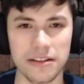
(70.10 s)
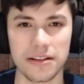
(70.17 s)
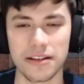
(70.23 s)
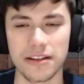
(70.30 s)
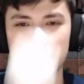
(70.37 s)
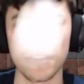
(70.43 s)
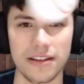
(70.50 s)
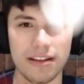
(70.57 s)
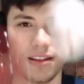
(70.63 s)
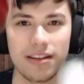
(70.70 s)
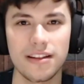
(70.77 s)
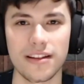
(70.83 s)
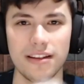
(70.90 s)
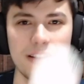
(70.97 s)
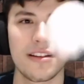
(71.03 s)
It said
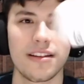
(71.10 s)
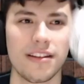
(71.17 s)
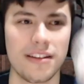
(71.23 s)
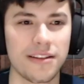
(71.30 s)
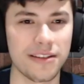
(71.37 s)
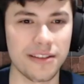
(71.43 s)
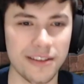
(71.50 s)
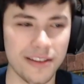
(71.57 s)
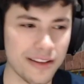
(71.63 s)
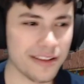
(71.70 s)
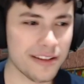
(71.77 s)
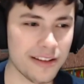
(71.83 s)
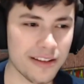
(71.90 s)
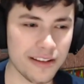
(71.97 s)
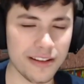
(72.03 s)
five foot
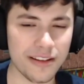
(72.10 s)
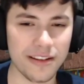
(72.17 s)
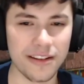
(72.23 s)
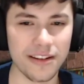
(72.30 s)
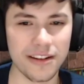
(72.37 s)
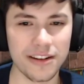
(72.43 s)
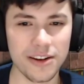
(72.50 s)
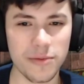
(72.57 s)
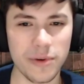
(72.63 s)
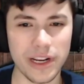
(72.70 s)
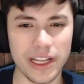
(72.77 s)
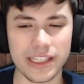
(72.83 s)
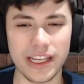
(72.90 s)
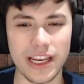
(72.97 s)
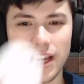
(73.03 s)
eight, George. No, but five
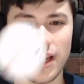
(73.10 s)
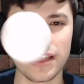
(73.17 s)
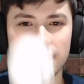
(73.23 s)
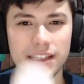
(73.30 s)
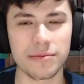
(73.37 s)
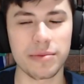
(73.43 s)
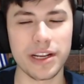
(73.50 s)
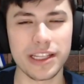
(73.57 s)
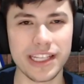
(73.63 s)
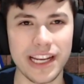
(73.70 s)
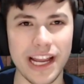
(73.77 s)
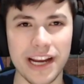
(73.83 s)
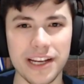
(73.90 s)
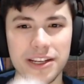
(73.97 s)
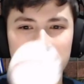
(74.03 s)
it's it's eight. but it's
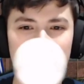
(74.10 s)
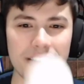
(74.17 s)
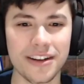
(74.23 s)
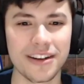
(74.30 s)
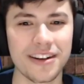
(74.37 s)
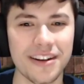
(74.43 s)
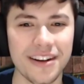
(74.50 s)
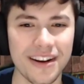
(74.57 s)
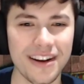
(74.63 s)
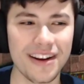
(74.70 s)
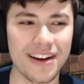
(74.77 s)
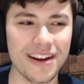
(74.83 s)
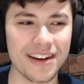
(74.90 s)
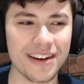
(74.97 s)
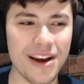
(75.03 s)
inaccurate. You're five foot
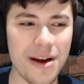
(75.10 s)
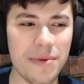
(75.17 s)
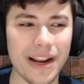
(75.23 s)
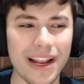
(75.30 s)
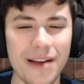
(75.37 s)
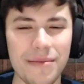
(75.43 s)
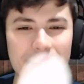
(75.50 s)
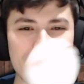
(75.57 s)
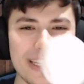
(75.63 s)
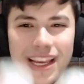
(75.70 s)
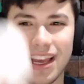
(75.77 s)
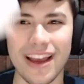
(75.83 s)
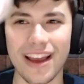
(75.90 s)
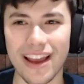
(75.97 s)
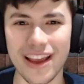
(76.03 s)
eight. No, but it, it but it's
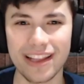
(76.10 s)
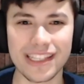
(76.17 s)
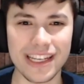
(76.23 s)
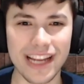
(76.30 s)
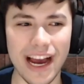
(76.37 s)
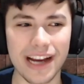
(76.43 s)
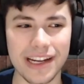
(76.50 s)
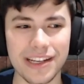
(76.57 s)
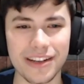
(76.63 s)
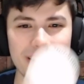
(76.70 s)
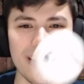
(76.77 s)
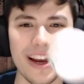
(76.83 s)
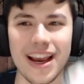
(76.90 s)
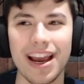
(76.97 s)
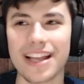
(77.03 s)
it's
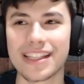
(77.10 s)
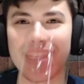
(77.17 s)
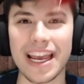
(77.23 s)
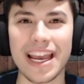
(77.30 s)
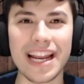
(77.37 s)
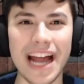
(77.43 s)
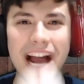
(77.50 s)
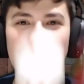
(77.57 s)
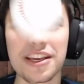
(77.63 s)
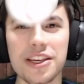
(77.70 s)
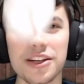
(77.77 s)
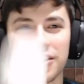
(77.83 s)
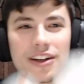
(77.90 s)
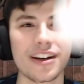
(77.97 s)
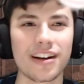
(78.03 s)
inaccurate. It's
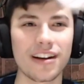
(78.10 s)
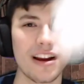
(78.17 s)
inaccurate.